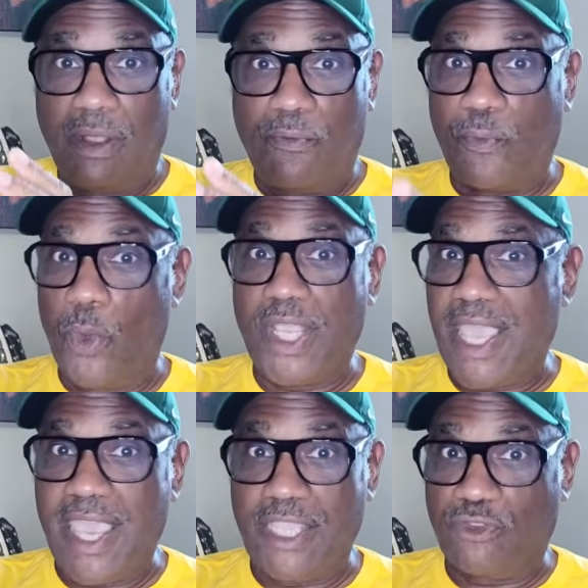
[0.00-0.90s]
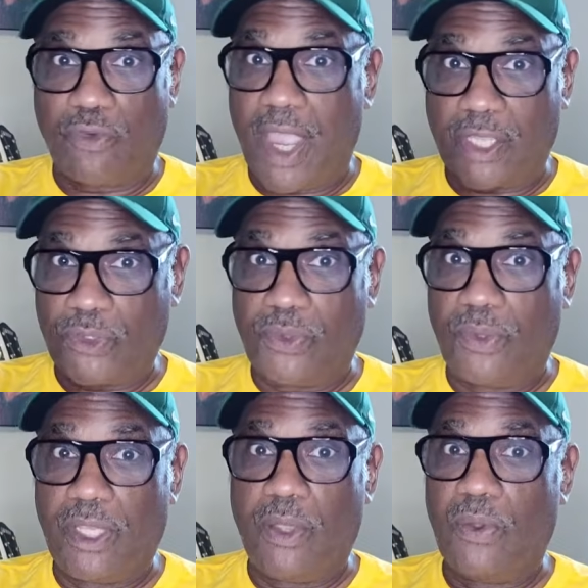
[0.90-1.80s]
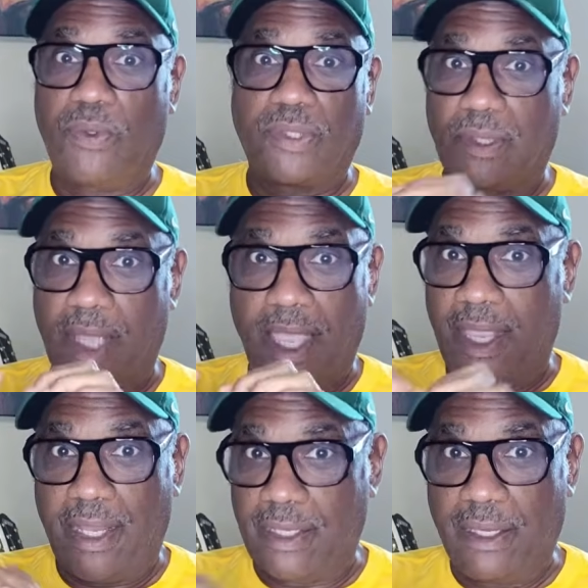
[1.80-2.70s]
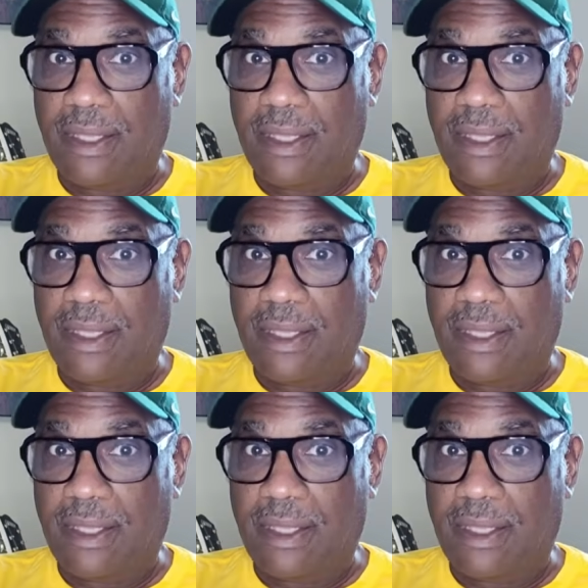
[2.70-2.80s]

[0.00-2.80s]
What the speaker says: 48-track studios and